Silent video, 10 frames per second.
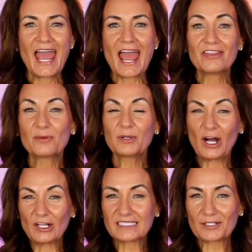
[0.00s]
And then we
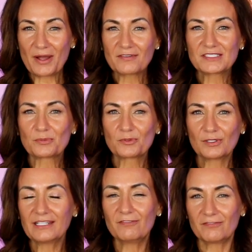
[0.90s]
also have some
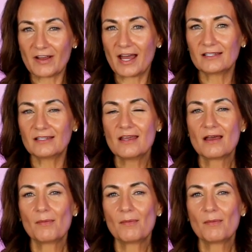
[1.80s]
really fun